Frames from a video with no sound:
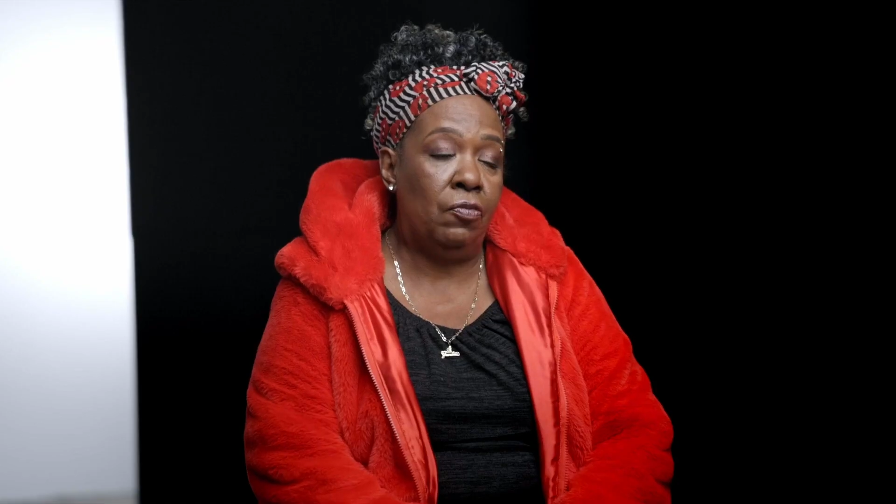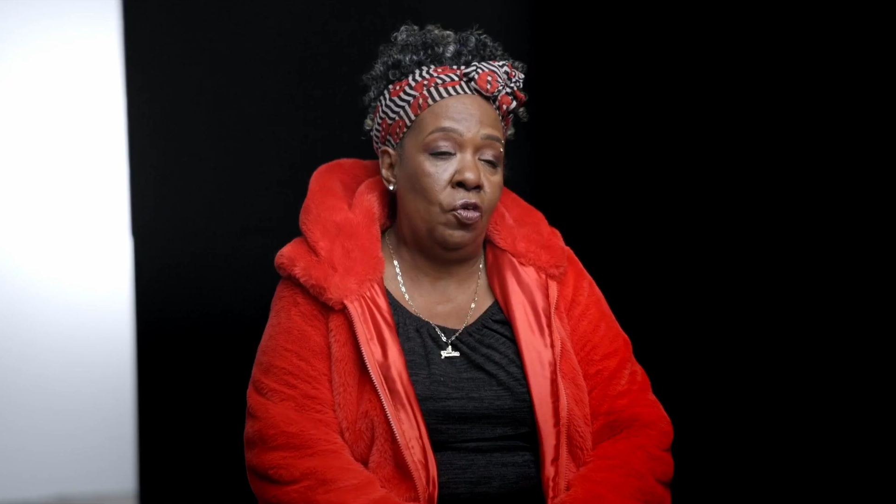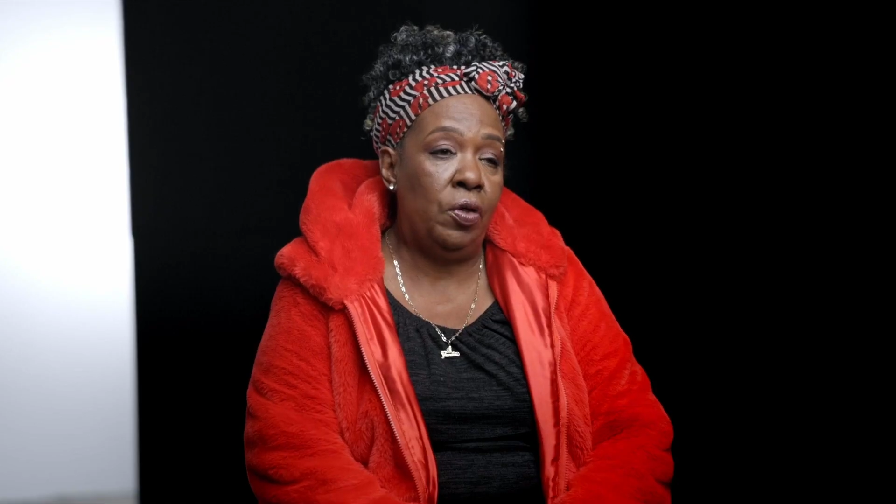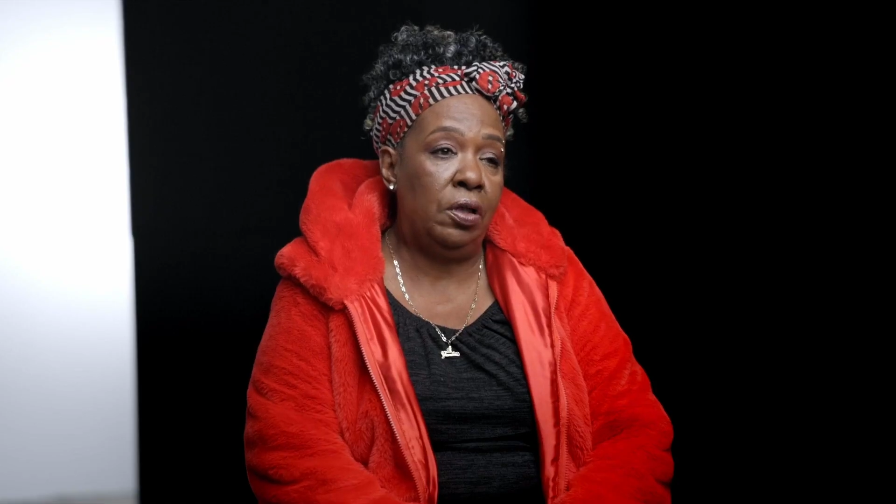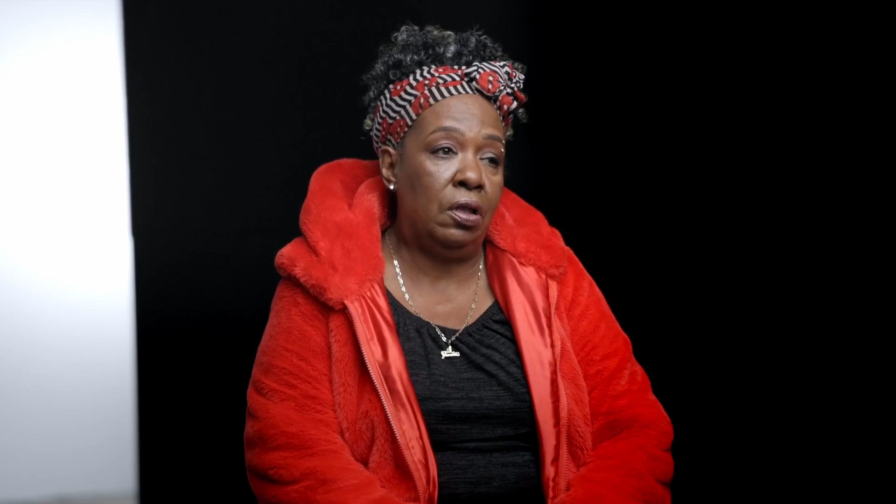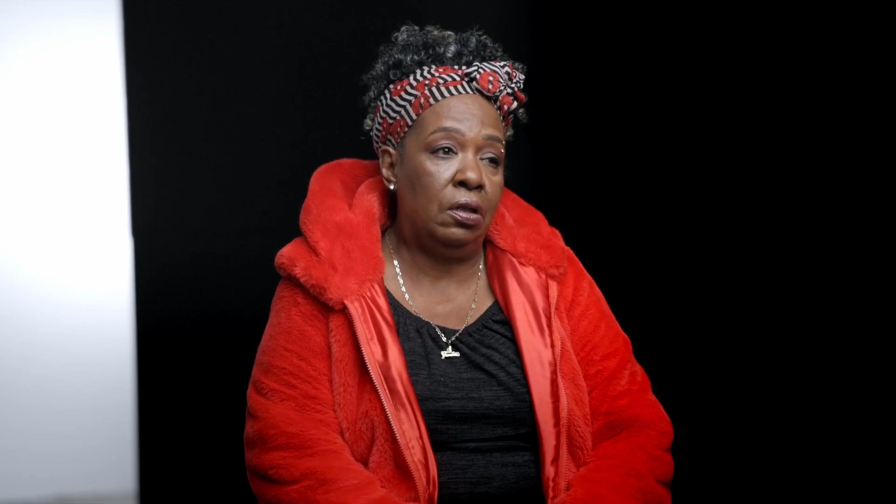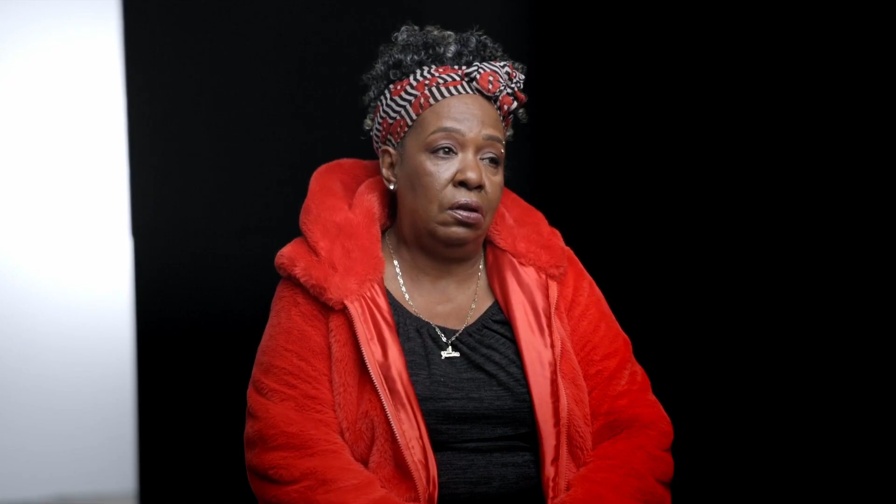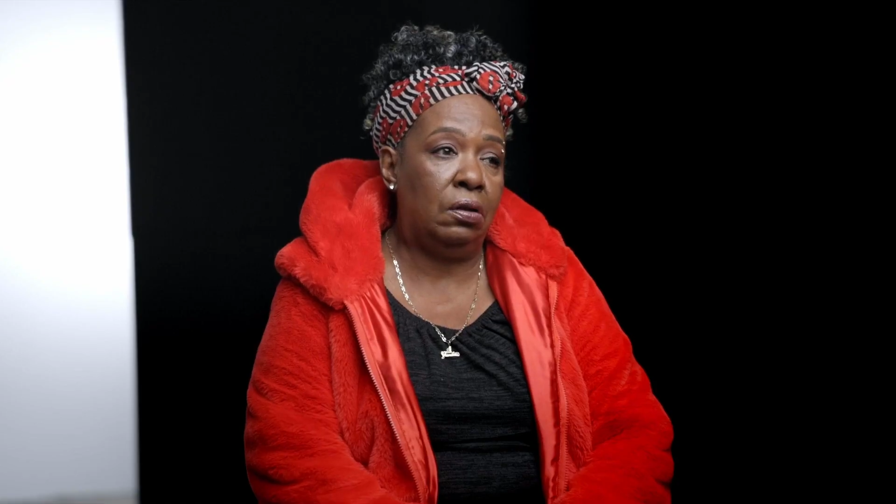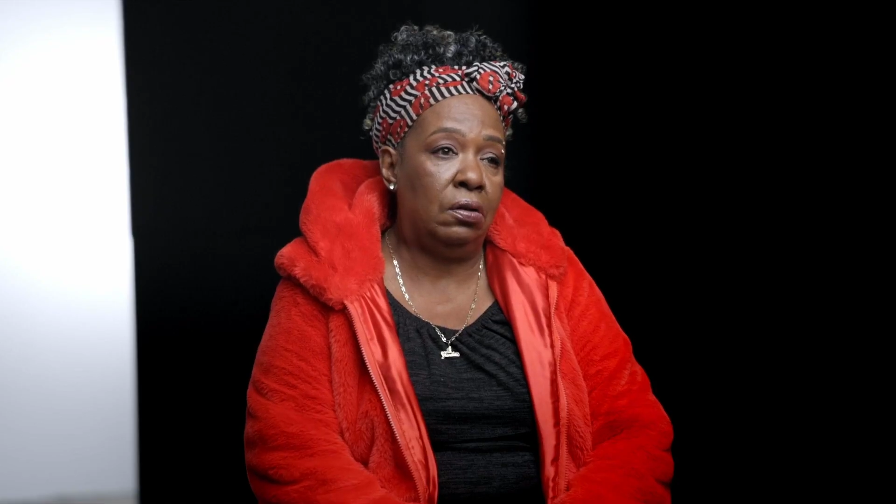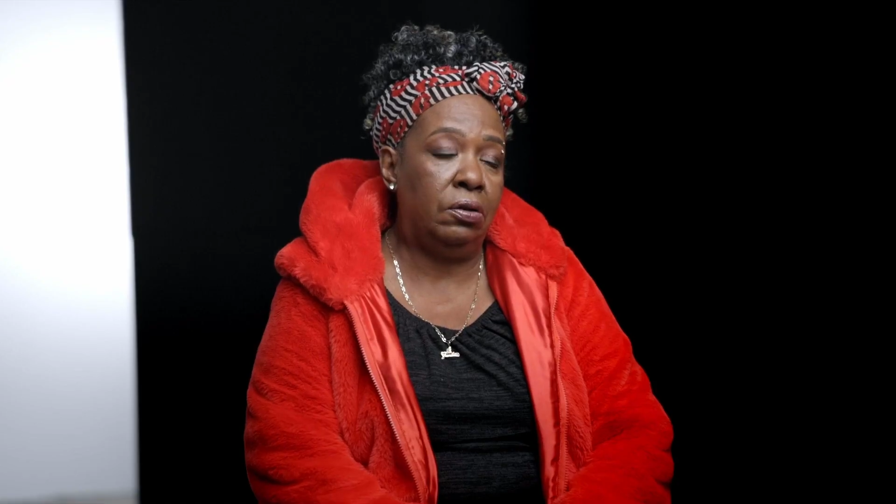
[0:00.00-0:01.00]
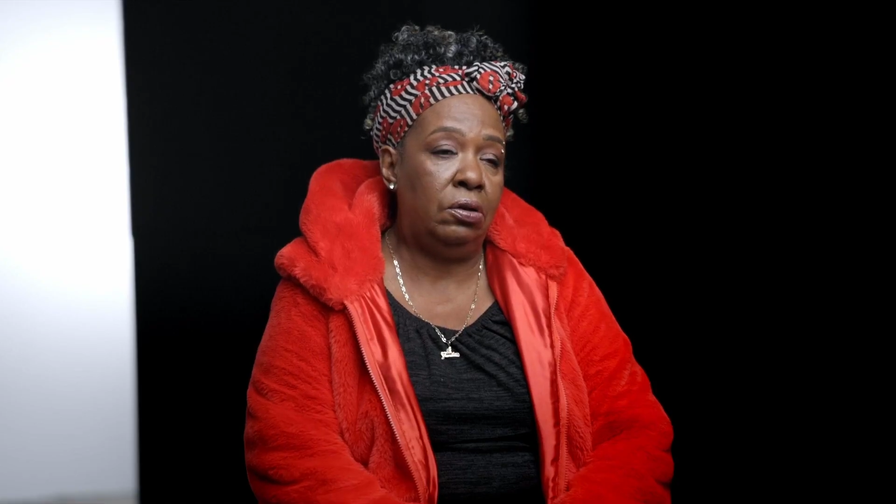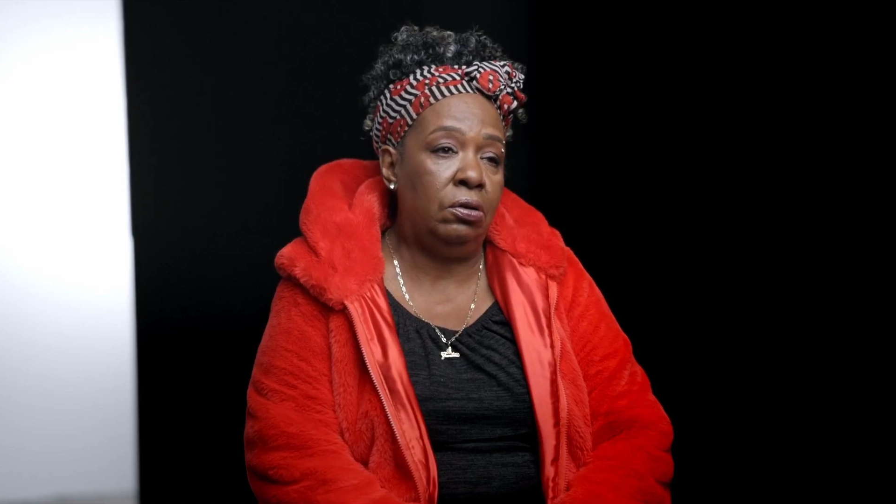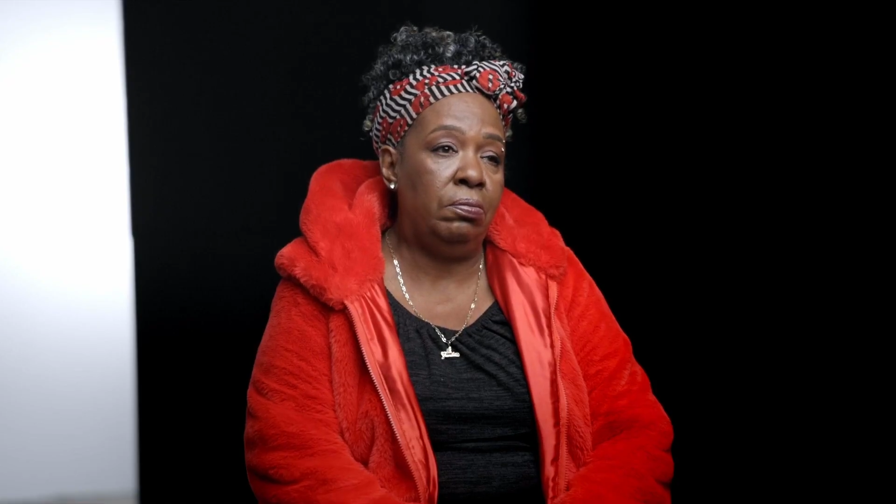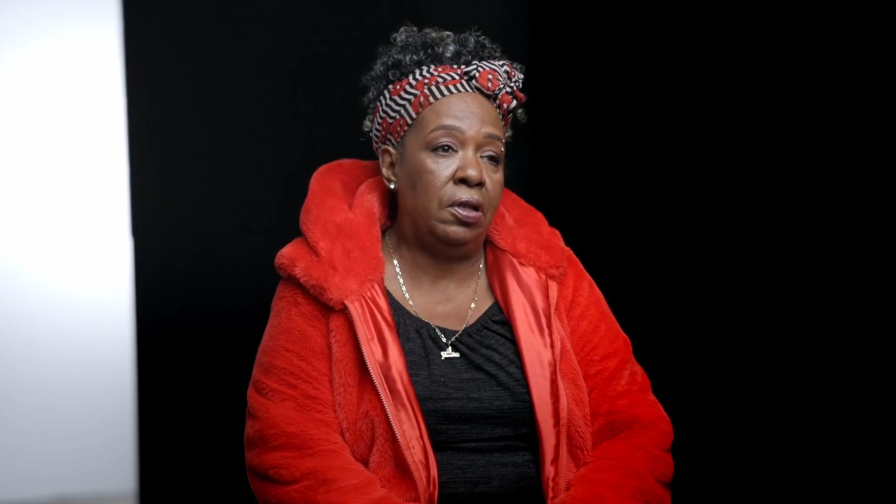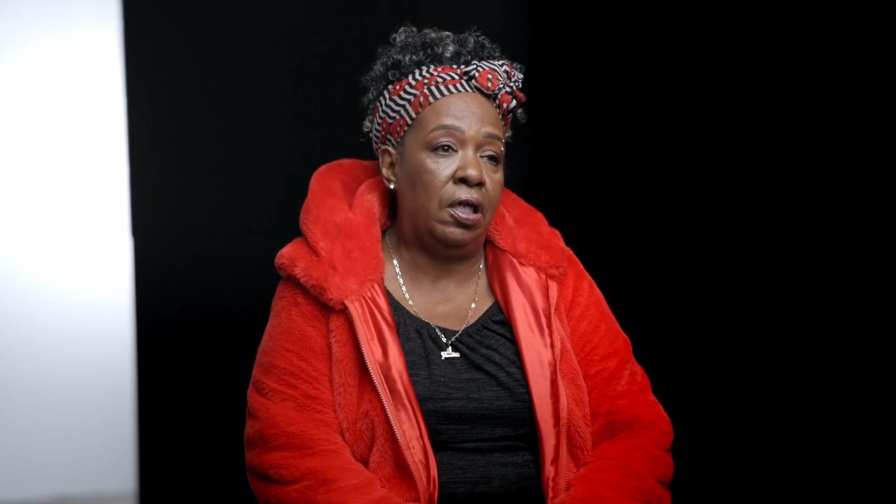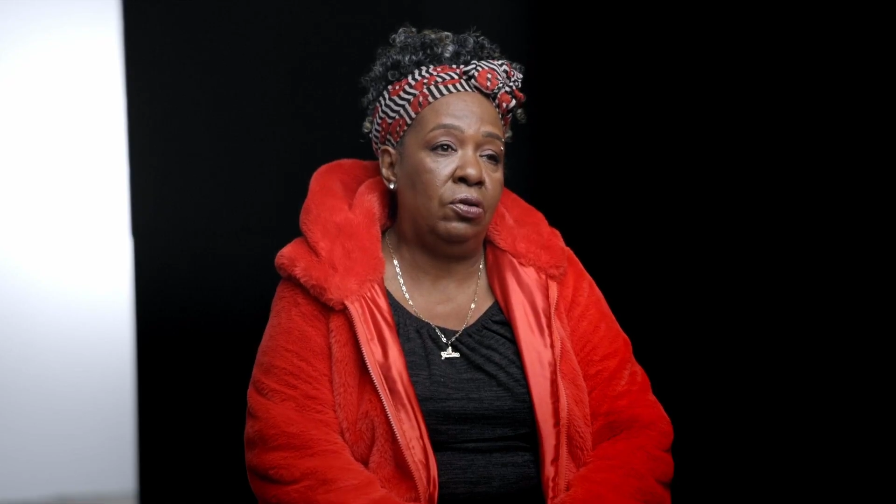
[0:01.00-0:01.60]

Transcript: During the summer,